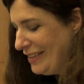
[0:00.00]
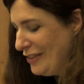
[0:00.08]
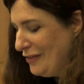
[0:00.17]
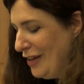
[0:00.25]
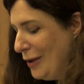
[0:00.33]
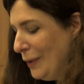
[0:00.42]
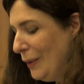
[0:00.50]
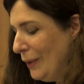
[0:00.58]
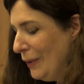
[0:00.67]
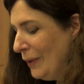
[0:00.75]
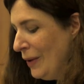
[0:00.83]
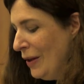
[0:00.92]
the final
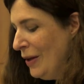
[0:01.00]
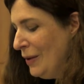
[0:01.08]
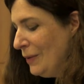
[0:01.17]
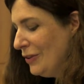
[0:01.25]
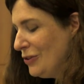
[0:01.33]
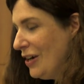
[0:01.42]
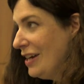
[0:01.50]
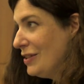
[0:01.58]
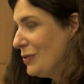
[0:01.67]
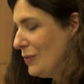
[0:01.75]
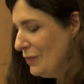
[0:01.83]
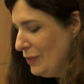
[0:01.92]
hole while trying
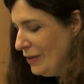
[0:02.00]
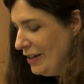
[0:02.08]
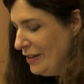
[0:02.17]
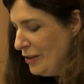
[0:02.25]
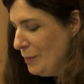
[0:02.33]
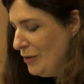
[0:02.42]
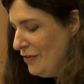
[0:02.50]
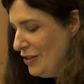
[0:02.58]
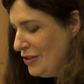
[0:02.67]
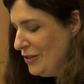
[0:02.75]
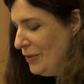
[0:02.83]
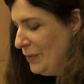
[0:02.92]
to avoid the
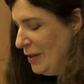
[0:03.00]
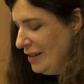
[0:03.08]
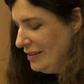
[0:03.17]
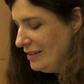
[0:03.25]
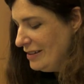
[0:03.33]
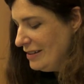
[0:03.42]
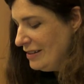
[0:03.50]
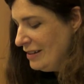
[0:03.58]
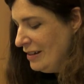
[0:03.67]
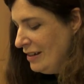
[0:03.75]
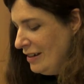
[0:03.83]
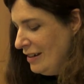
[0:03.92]
provisional ones.
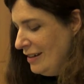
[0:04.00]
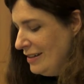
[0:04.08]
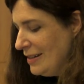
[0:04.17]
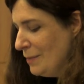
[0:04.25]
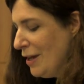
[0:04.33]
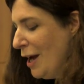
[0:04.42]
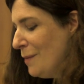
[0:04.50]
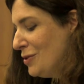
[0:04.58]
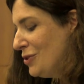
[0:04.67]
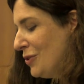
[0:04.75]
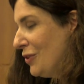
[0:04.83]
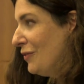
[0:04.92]
Sometimes
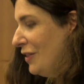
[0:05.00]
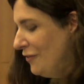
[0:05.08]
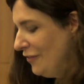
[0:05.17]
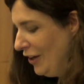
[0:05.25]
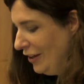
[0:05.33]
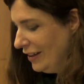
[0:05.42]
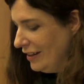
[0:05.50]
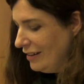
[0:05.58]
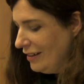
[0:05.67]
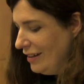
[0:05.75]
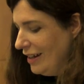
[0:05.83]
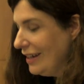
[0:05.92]
dutifully
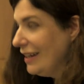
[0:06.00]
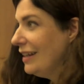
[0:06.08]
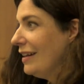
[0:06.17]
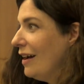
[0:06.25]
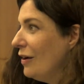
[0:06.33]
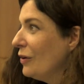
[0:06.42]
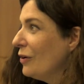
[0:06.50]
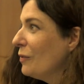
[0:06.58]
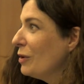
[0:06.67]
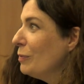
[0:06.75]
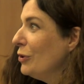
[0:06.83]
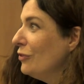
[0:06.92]
falling and getting out
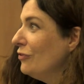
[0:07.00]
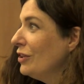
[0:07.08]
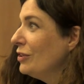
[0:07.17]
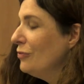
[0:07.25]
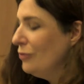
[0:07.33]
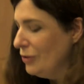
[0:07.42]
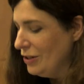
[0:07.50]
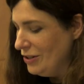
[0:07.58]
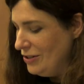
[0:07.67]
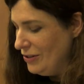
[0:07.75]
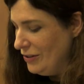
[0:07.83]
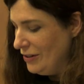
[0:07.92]
with perfect
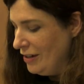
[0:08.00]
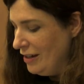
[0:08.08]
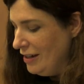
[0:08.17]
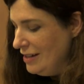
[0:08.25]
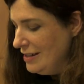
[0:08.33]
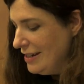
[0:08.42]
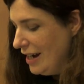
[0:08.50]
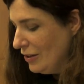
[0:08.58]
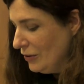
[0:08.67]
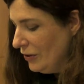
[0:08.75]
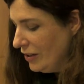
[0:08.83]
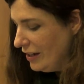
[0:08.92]
fortitude,
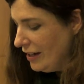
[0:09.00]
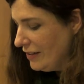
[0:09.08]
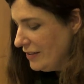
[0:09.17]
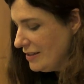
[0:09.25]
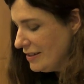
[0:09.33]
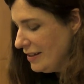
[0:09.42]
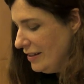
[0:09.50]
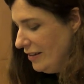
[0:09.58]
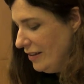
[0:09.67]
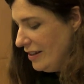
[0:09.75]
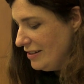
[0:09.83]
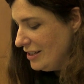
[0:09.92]
saying, look at the
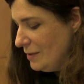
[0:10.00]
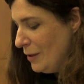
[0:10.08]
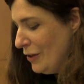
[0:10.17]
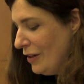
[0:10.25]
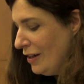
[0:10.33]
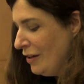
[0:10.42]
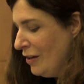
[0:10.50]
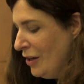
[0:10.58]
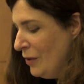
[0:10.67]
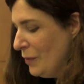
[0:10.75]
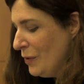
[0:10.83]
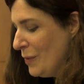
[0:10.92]
skill and spirit
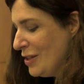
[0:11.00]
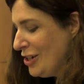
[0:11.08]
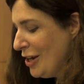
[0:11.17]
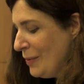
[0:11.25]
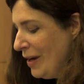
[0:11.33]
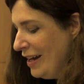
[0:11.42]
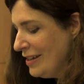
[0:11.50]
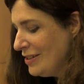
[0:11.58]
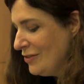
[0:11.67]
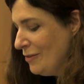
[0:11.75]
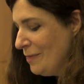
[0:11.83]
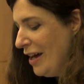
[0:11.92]
with which I
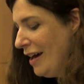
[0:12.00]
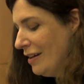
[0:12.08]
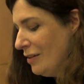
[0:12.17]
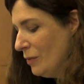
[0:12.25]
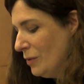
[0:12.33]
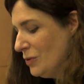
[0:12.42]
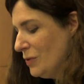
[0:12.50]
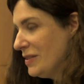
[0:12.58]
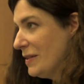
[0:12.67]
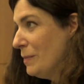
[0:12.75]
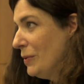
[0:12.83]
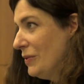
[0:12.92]
rise from that which
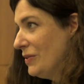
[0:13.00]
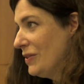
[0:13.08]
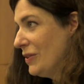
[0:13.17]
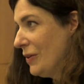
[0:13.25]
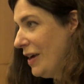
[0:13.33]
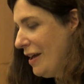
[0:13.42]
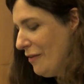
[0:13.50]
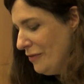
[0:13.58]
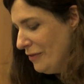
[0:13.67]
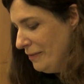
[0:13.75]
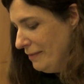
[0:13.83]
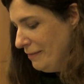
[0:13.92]
resembles the grave,
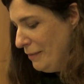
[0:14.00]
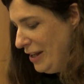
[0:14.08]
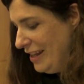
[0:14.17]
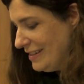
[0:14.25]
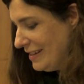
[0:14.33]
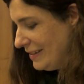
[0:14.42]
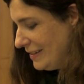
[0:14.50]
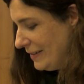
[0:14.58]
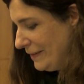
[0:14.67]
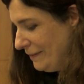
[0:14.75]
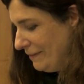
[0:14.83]
but isn't.